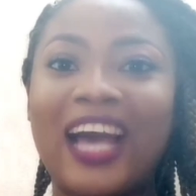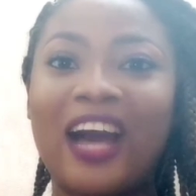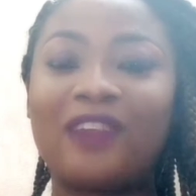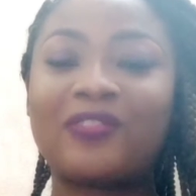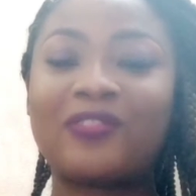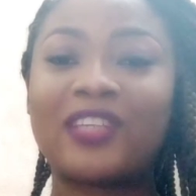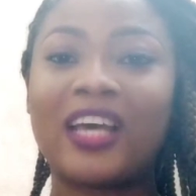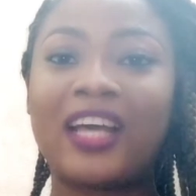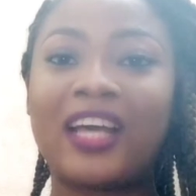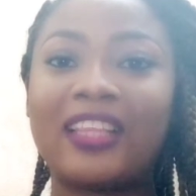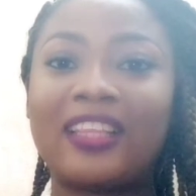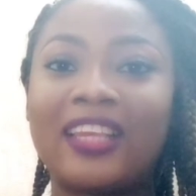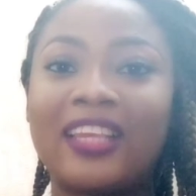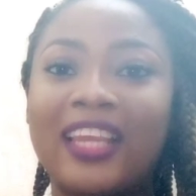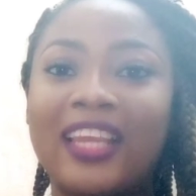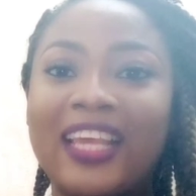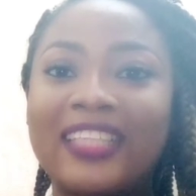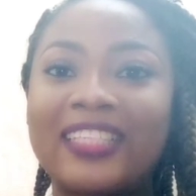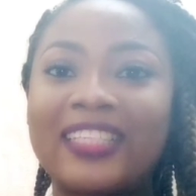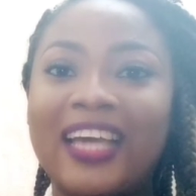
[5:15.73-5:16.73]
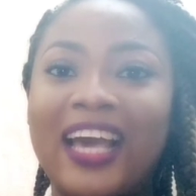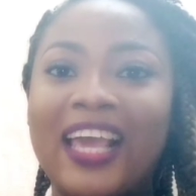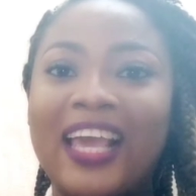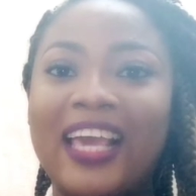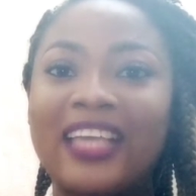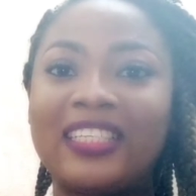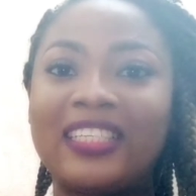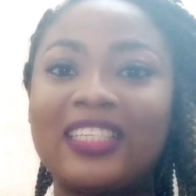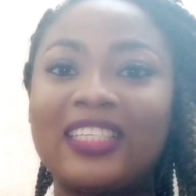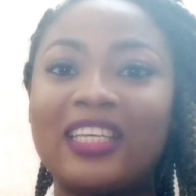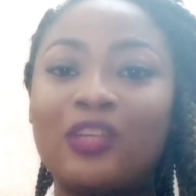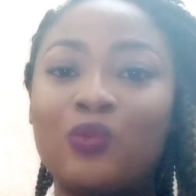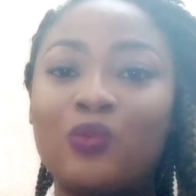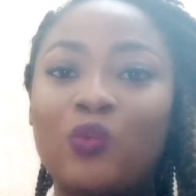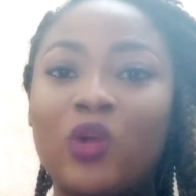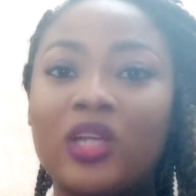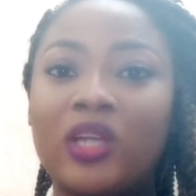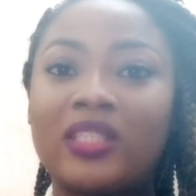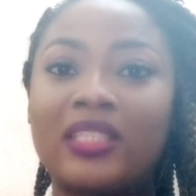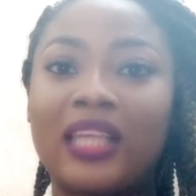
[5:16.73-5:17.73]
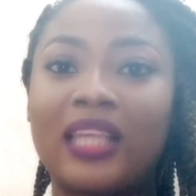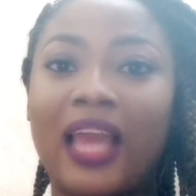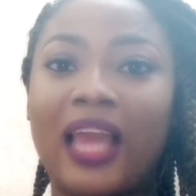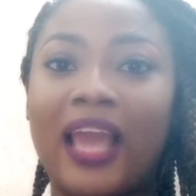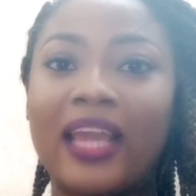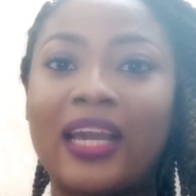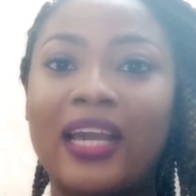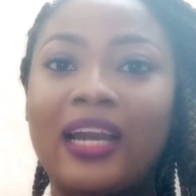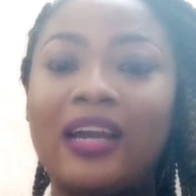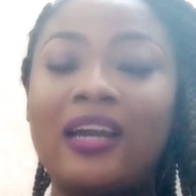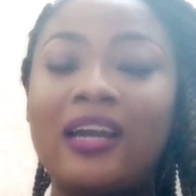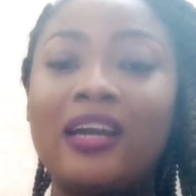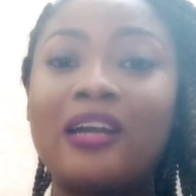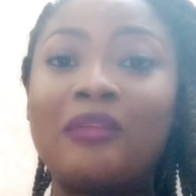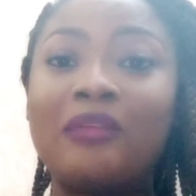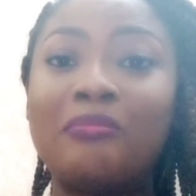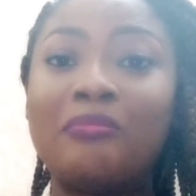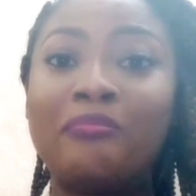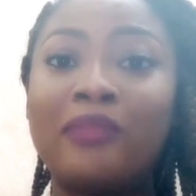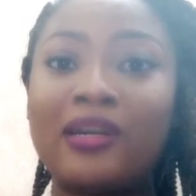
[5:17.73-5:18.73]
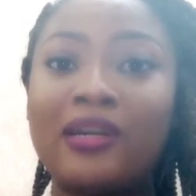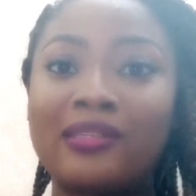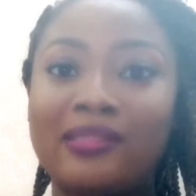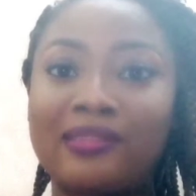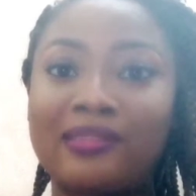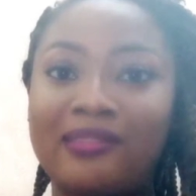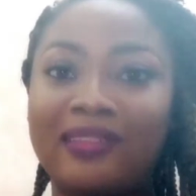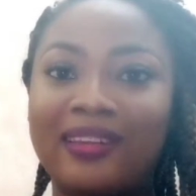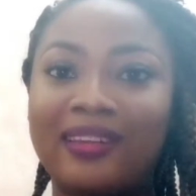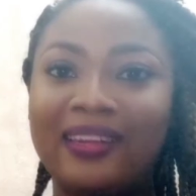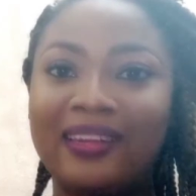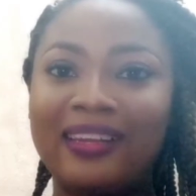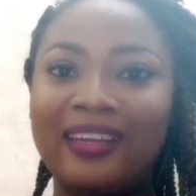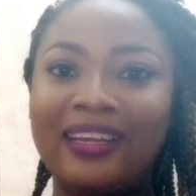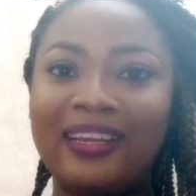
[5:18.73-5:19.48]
after the letter S in words like muscle.